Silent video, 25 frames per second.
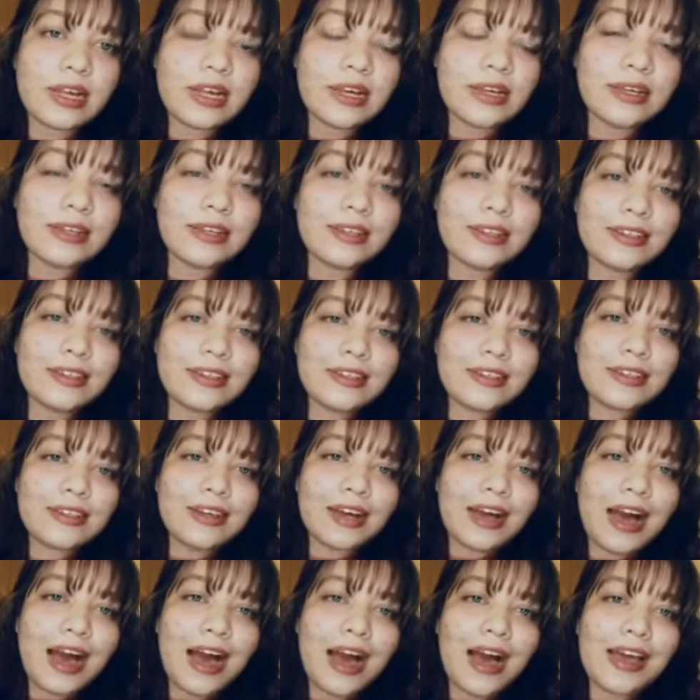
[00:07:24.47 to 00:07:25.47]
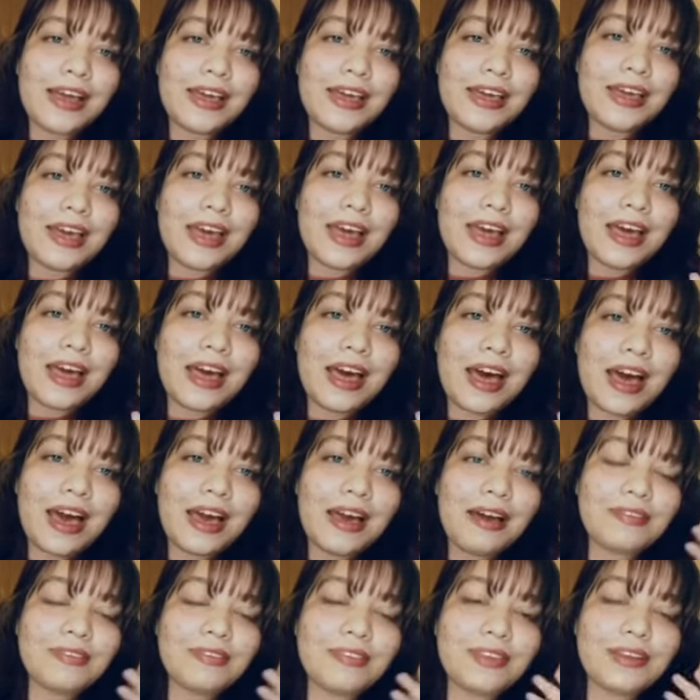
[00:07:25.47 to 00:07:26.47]
Like
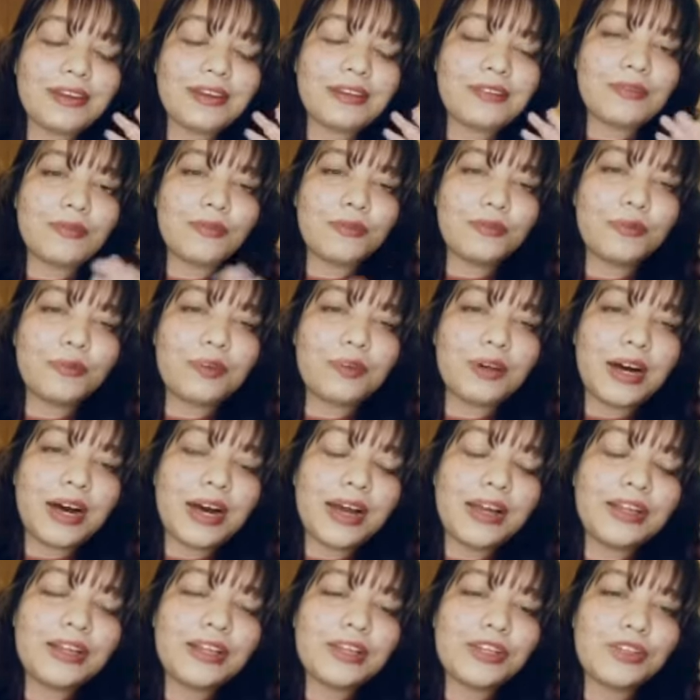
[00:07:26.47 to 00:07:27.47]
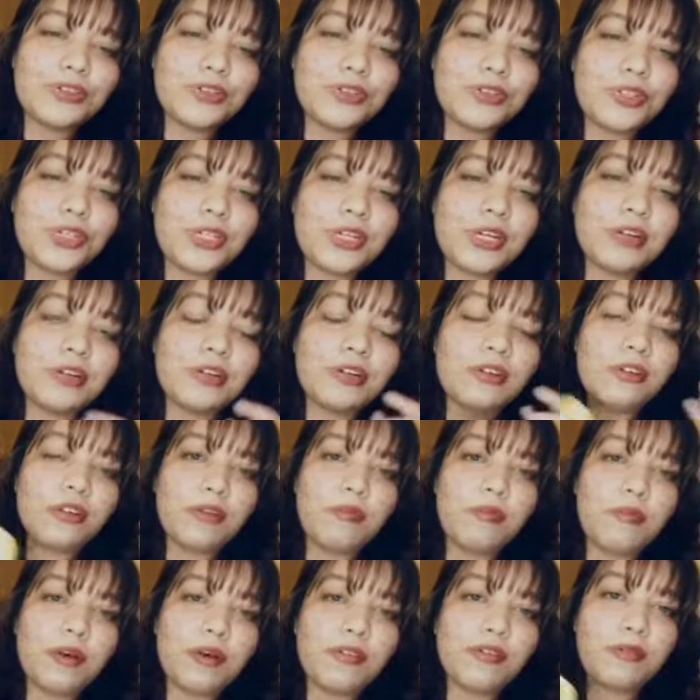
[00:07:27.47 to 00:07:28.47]
I need to share a
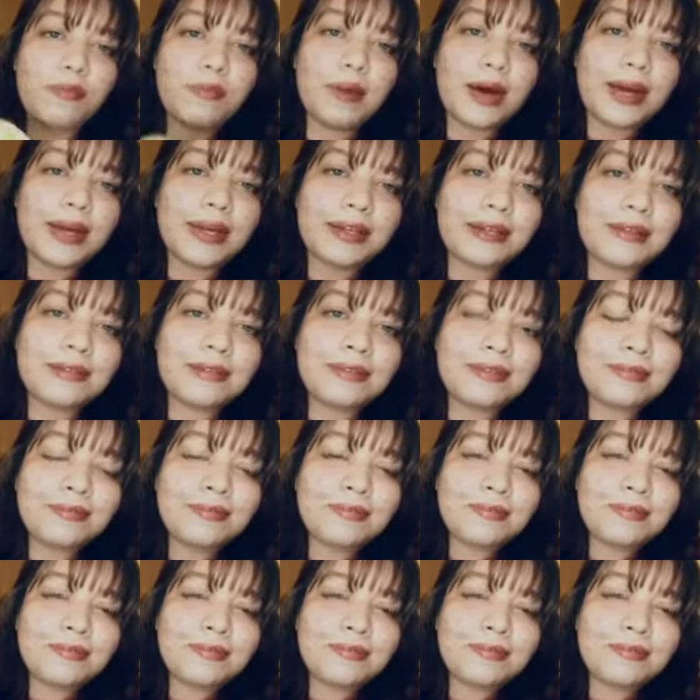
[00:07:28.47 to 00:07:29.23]
dream of mine.